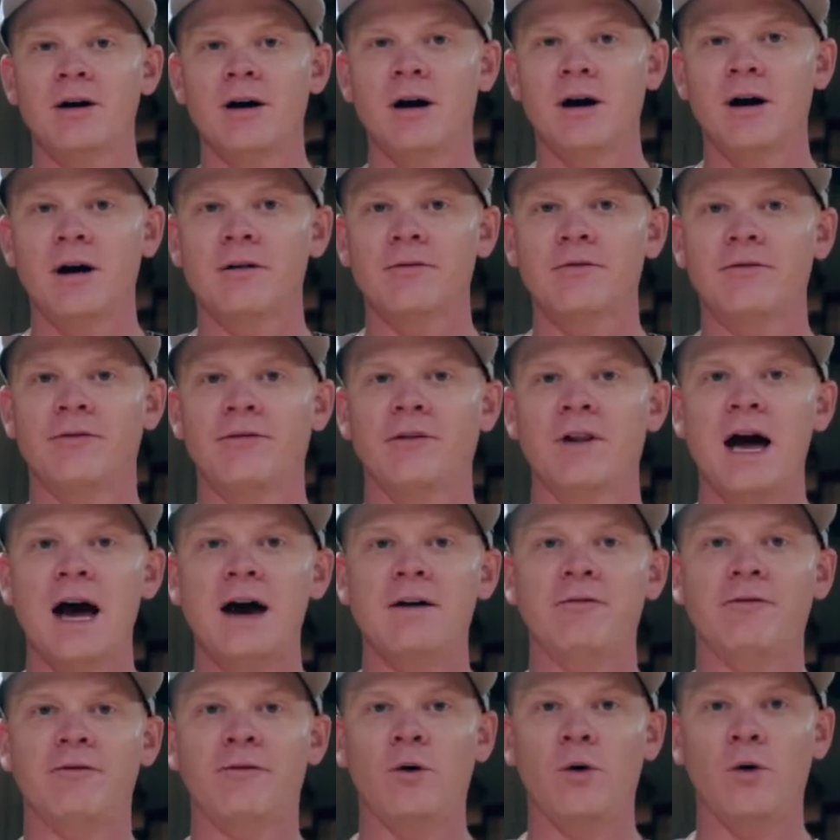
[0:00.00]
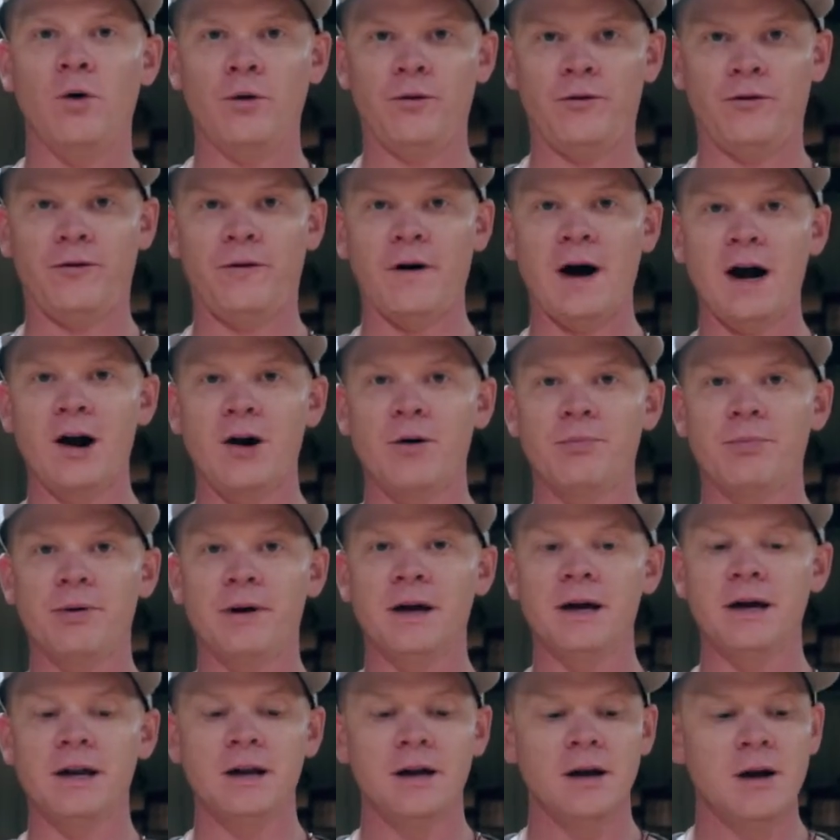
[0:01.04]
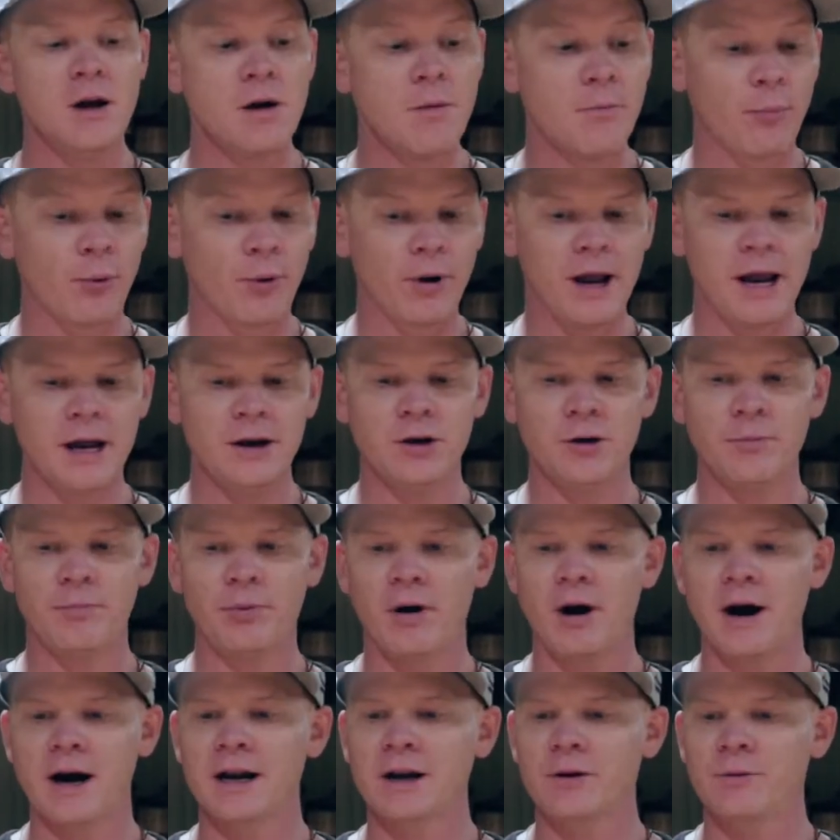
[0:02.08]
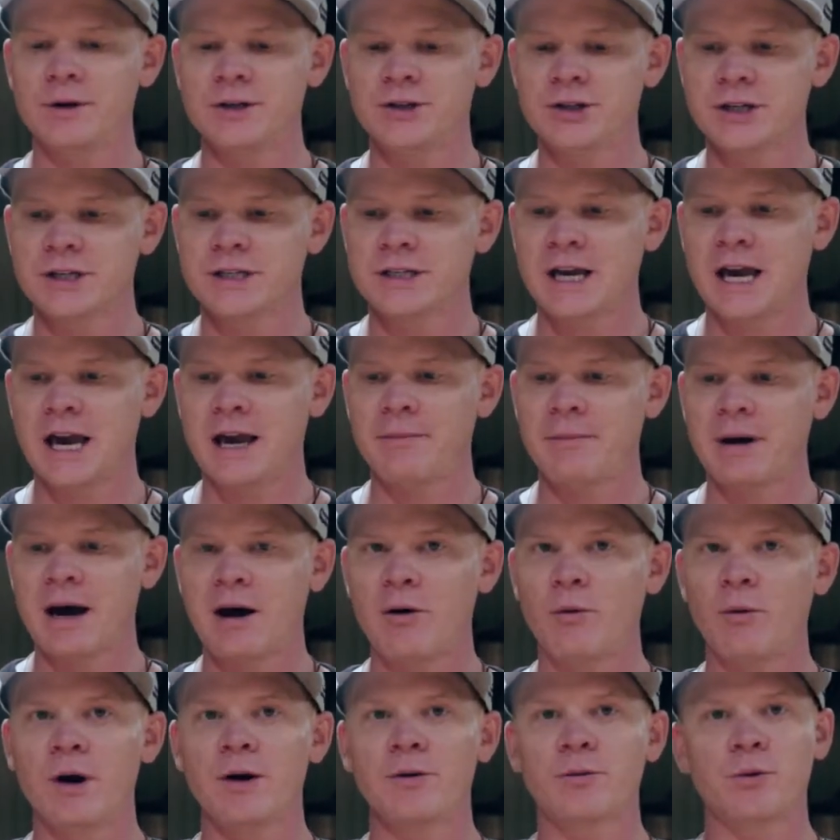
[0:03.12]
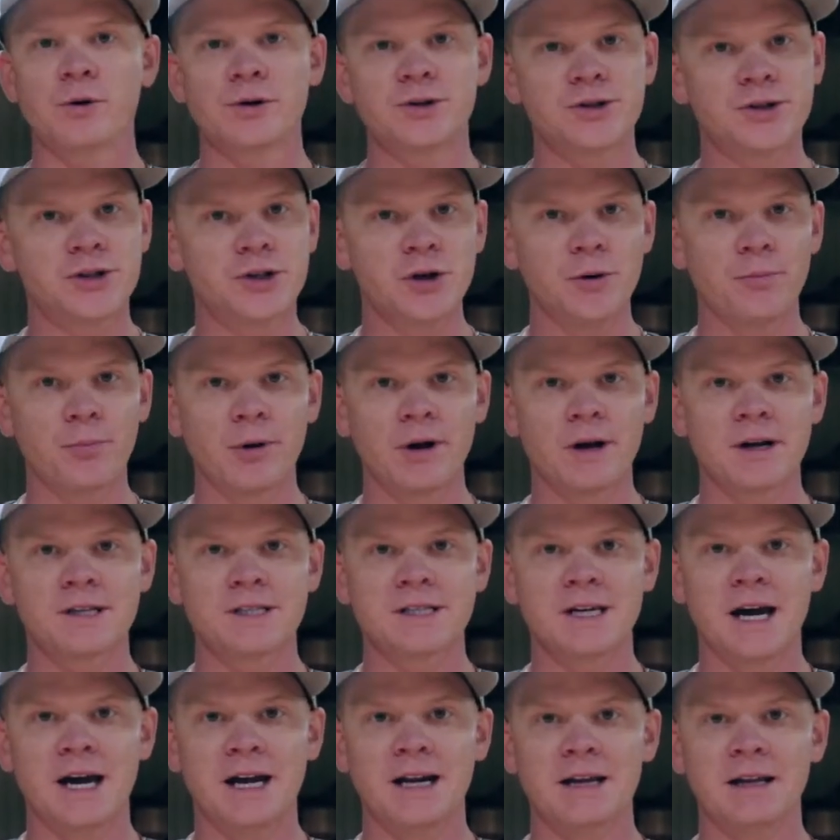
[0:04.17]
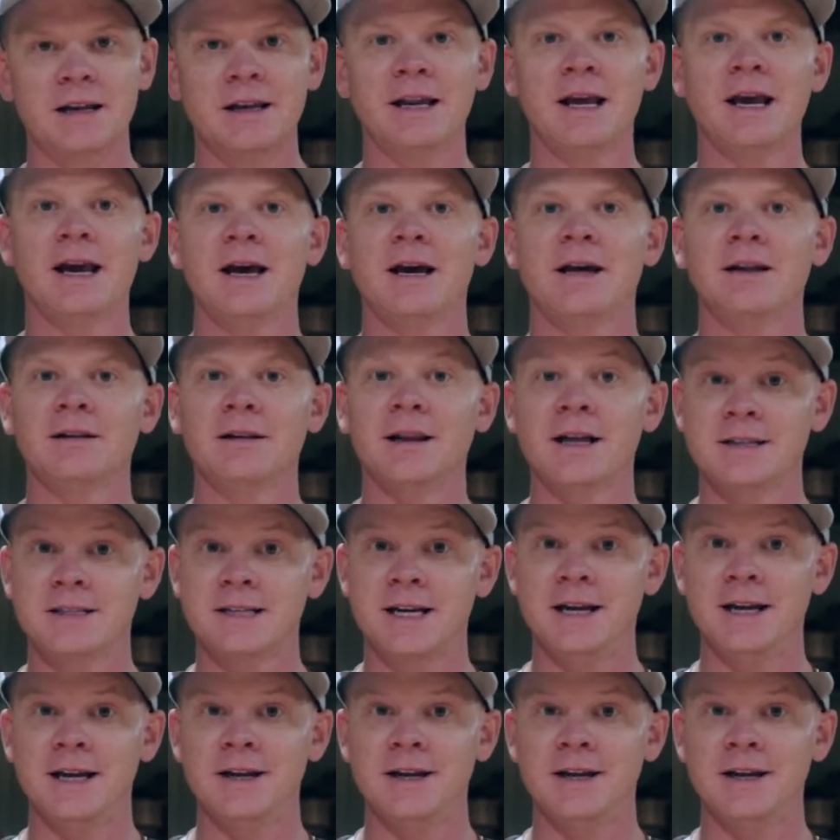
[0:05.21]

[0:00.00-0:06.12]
our flat fold fire pit. Brand new product we just came out with. We're super excited. Let's get